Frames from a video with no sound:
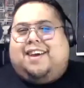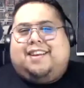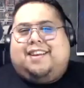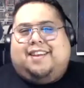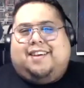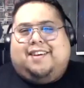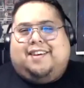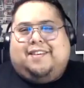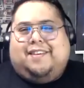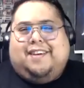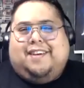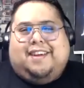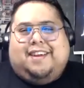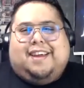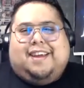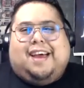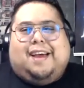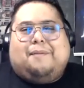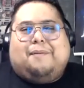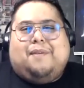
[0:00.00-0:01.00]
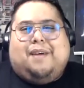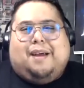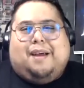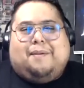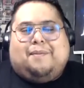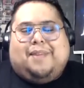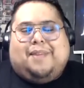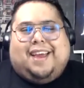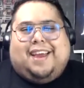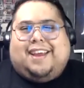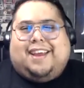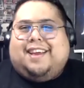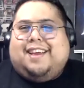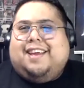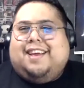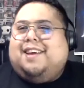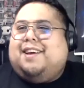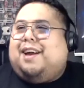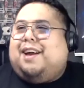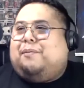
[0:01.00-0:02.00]
no. I'm
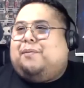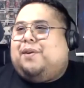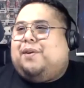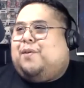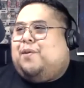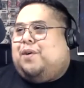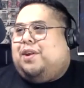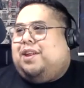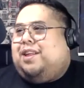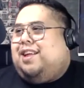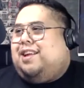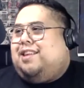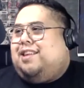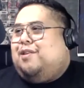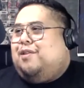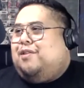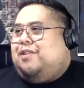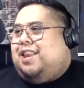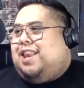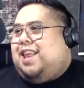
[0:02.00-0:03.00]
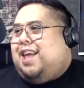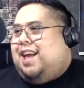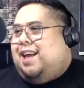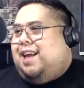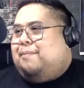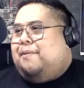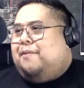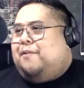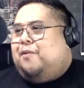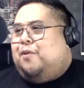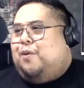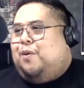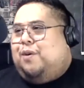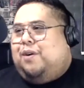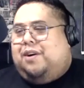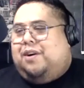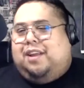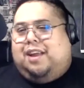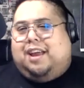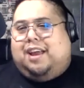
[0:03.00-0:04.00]
recording like during the day
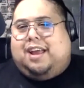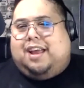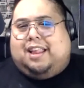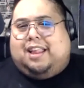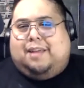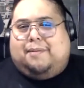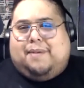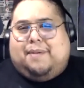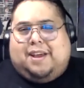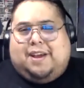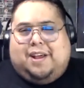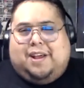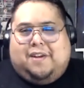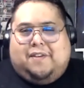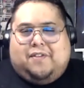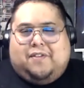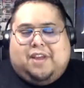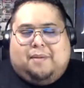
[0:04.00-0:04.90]
before, like I think my cutoff time